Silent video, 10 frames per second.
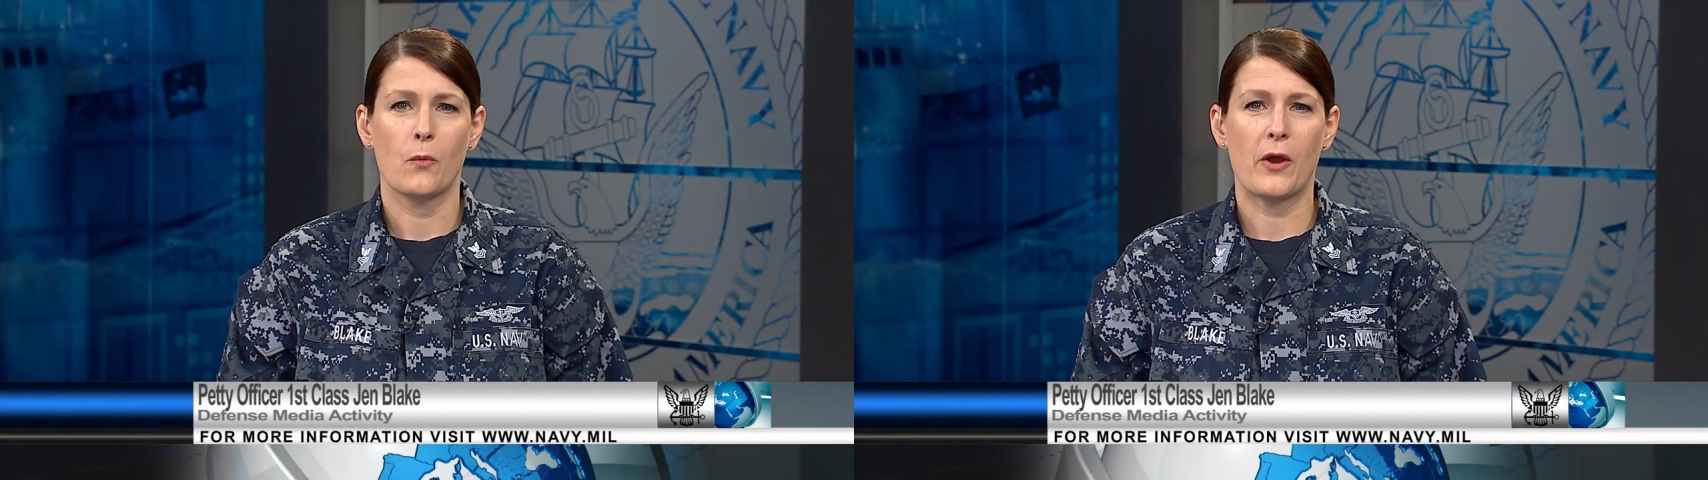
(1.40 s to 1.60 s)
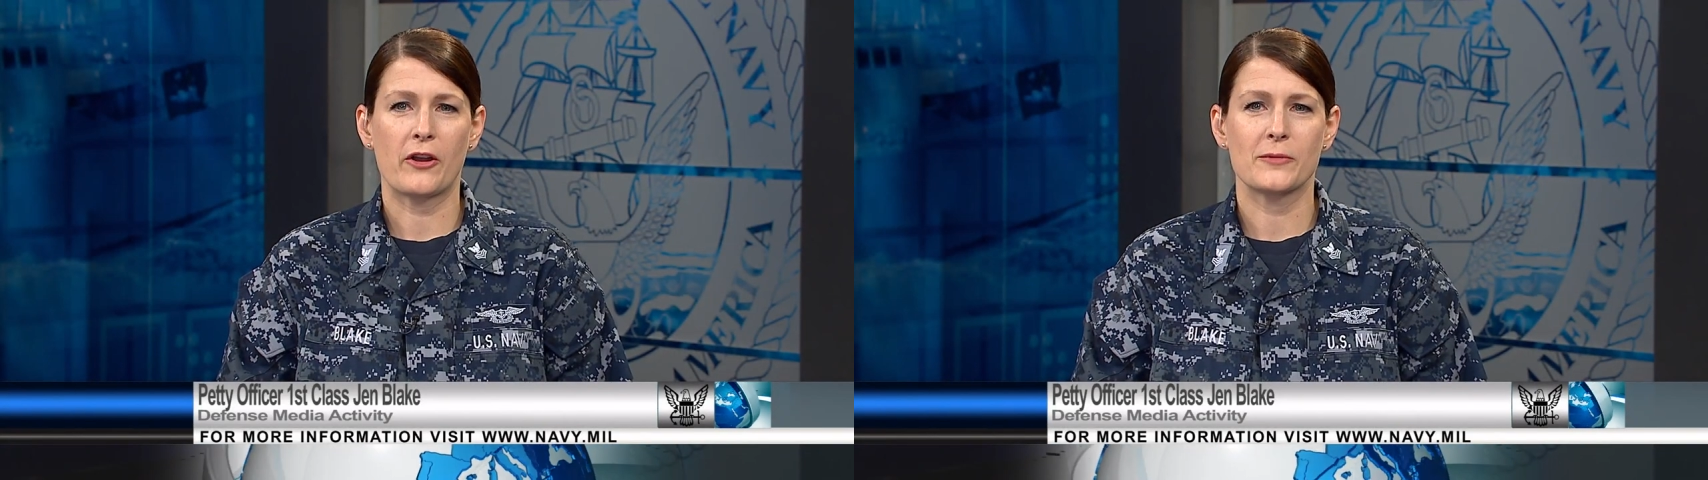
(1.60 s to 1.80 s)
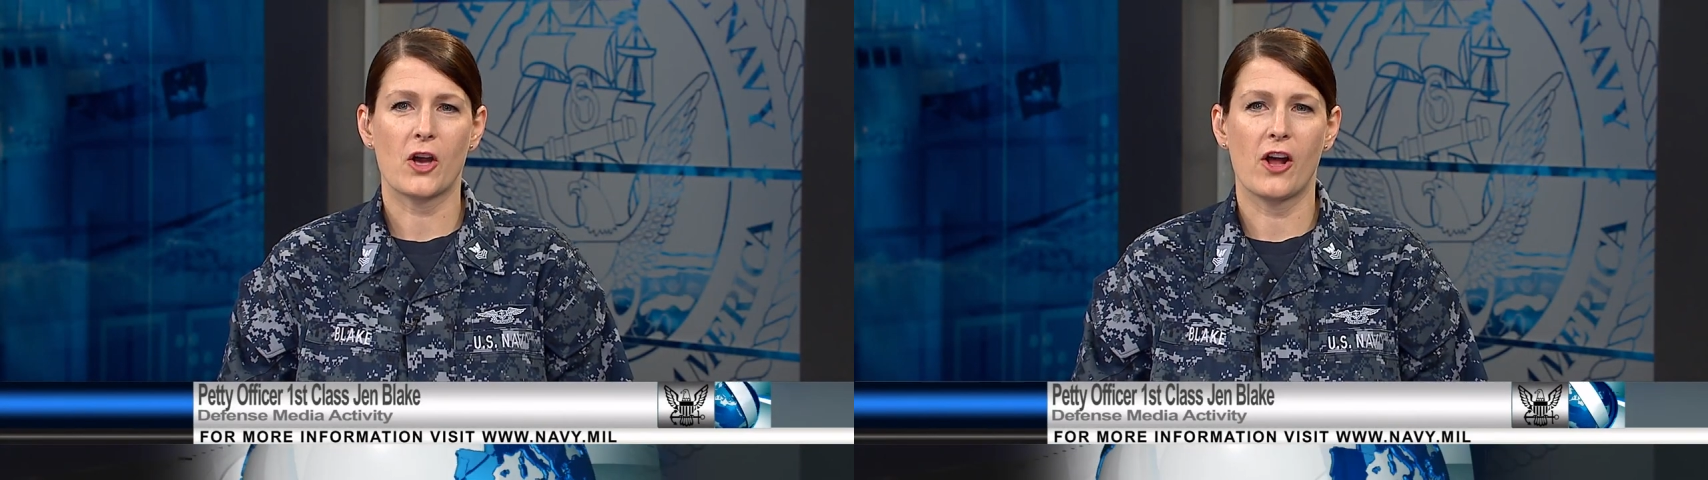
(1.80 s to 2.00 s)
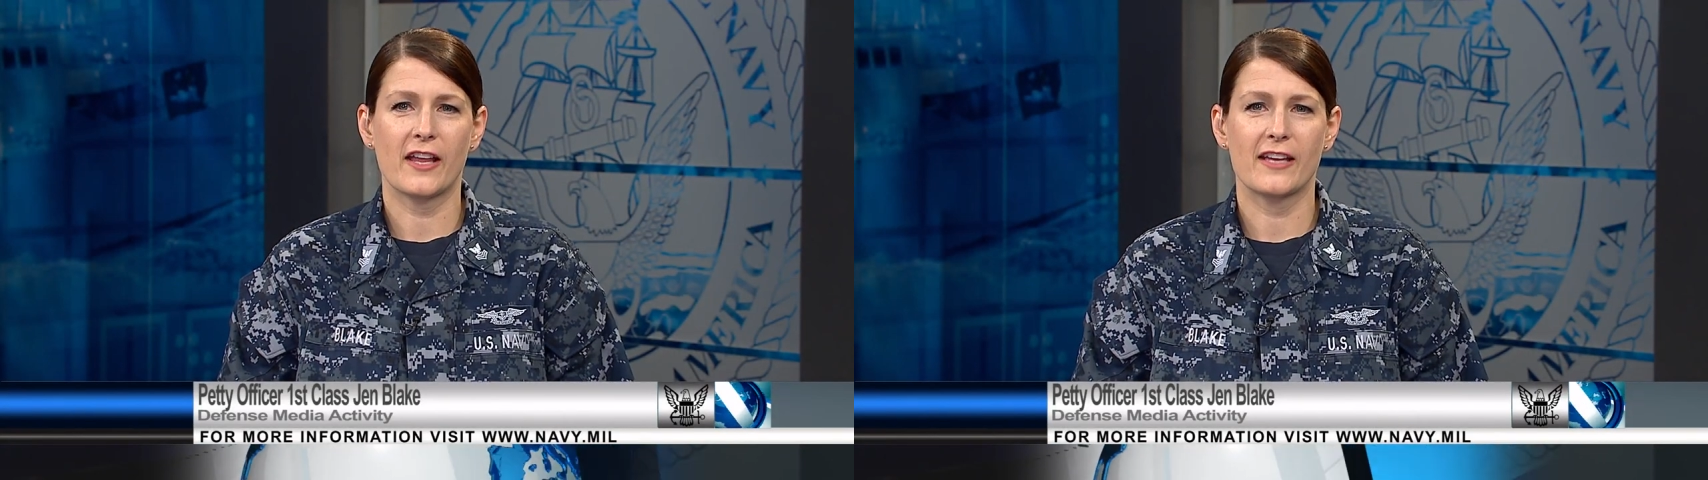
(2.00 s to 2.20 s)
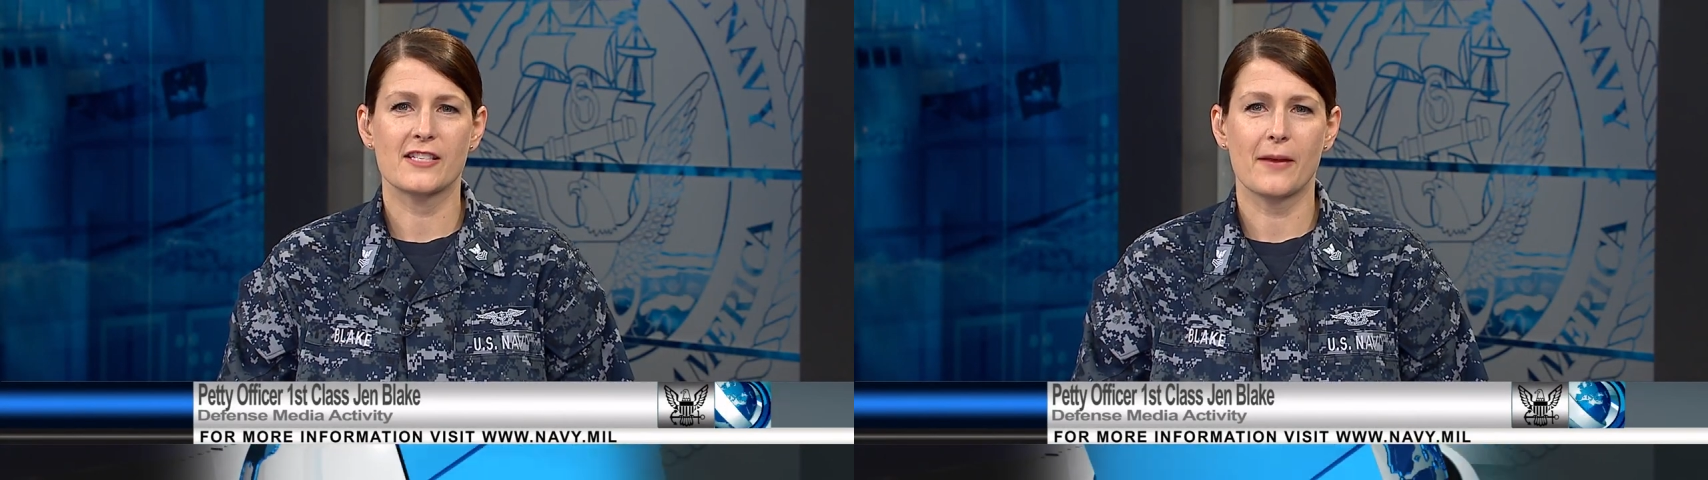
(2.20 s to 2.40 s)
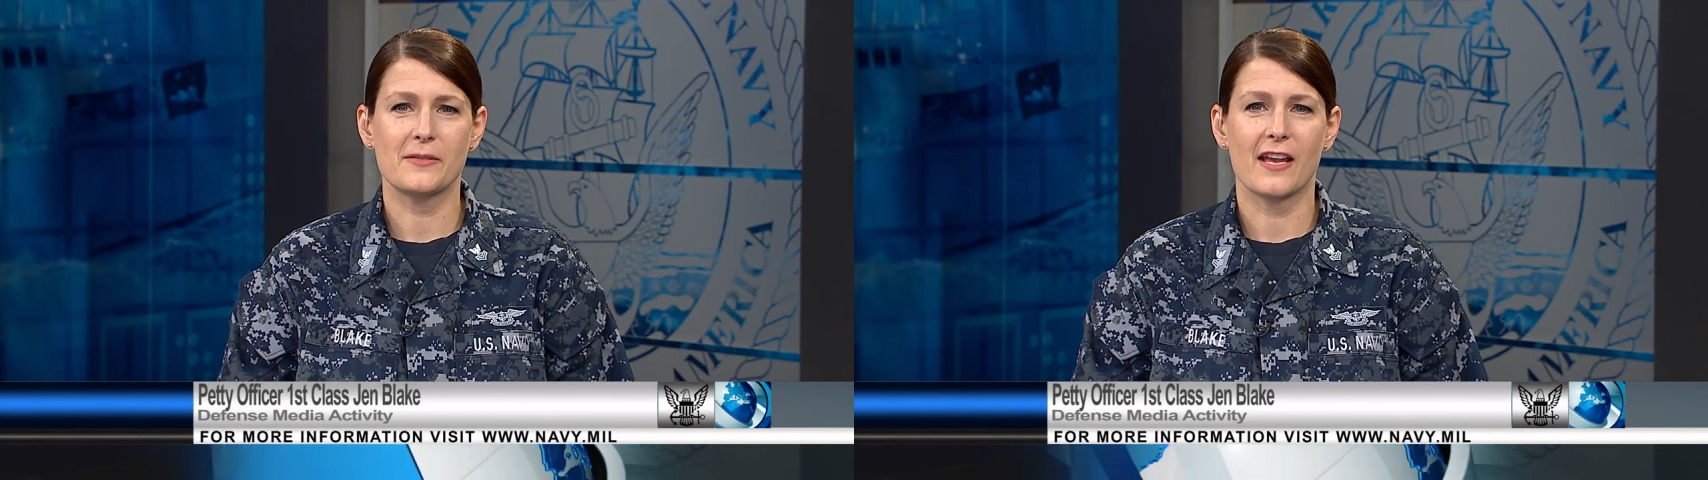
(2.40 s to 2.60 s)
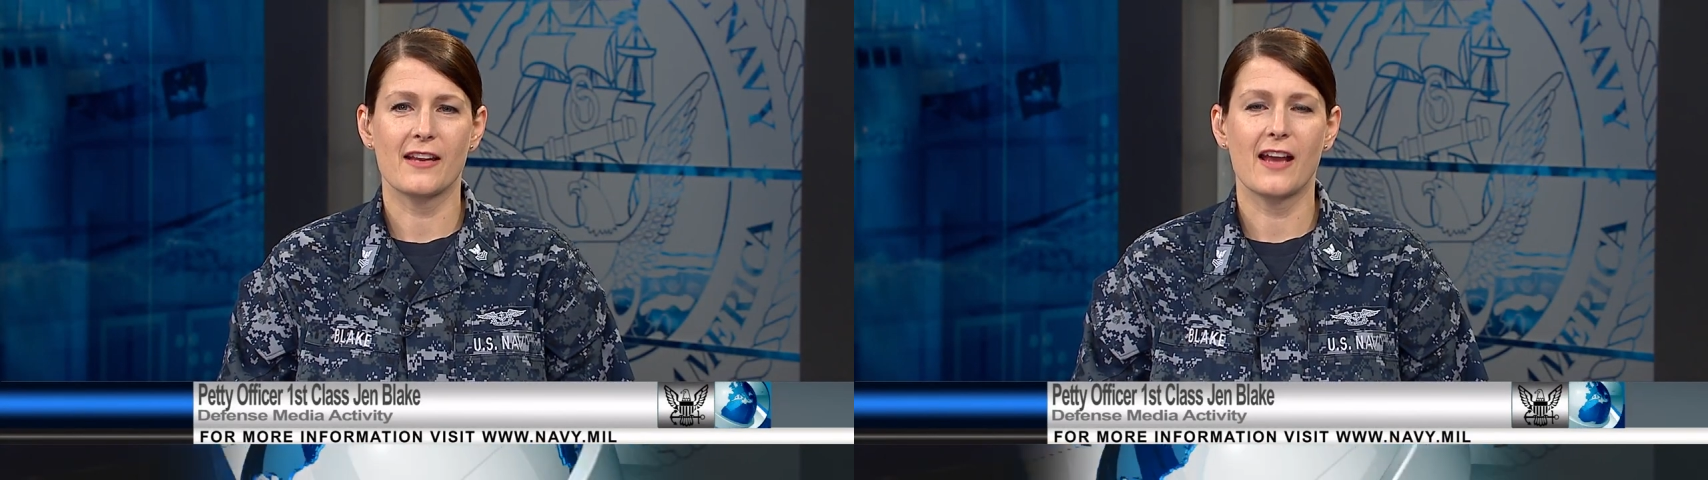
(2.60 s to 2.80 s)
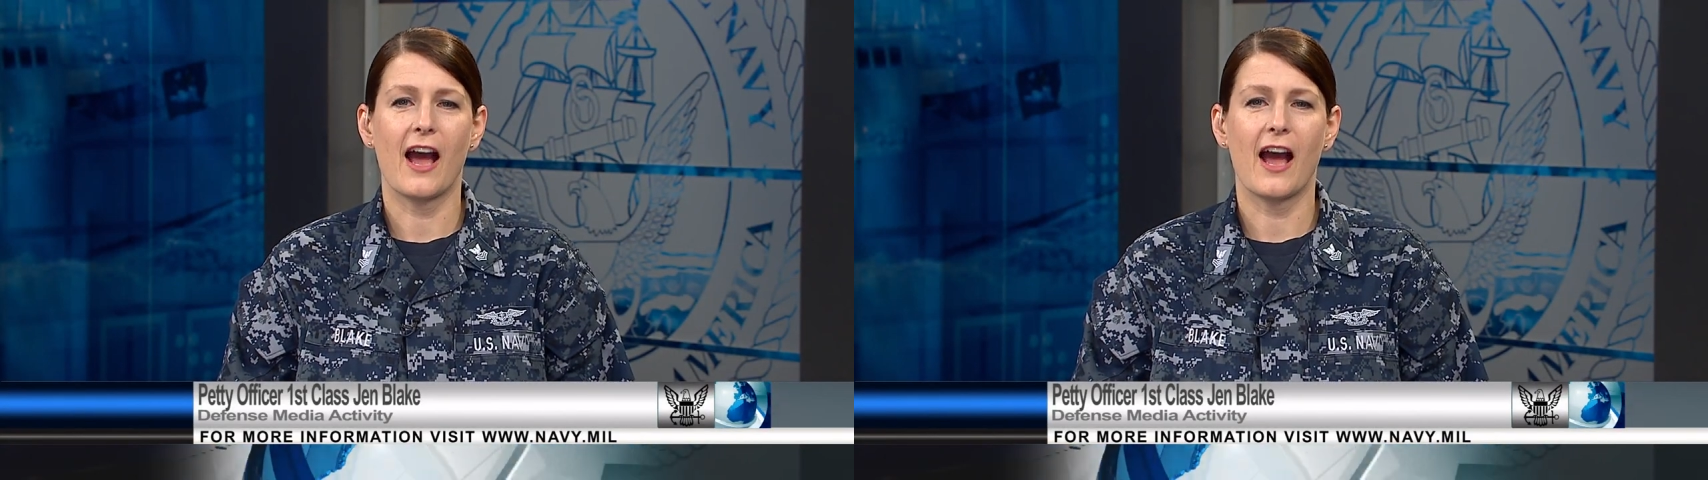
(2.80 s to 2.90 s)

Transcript: Welcome to All Hands Update.